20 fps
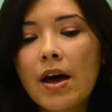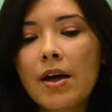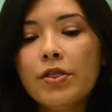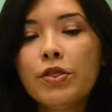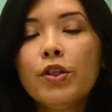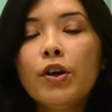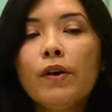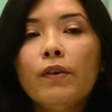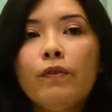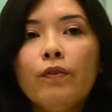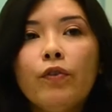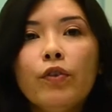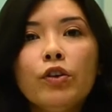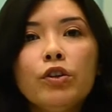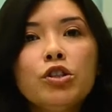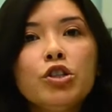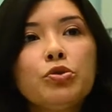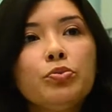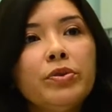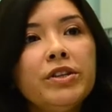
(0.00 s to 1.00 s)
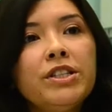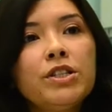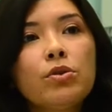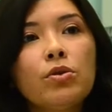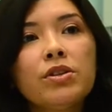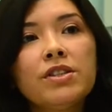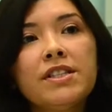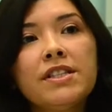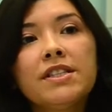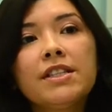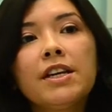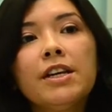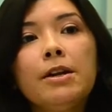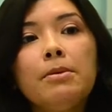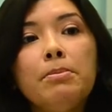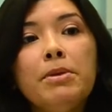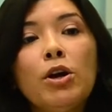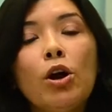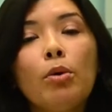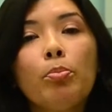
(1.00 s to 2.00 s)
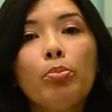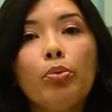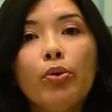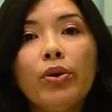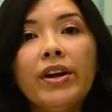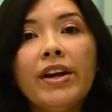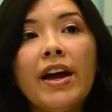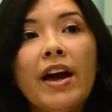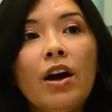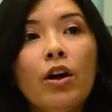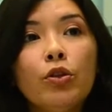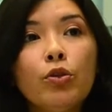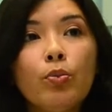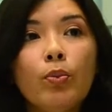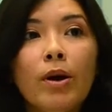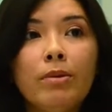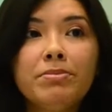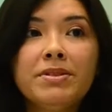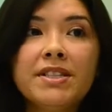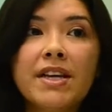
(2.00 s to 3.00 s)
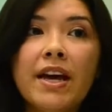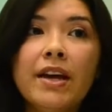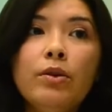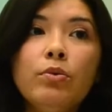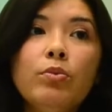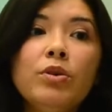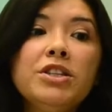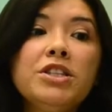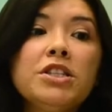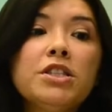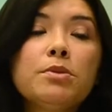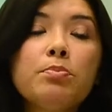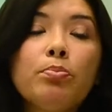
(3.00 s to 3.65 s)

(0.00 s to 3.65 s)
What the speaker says: their first resource is going to be our pre-health website, which is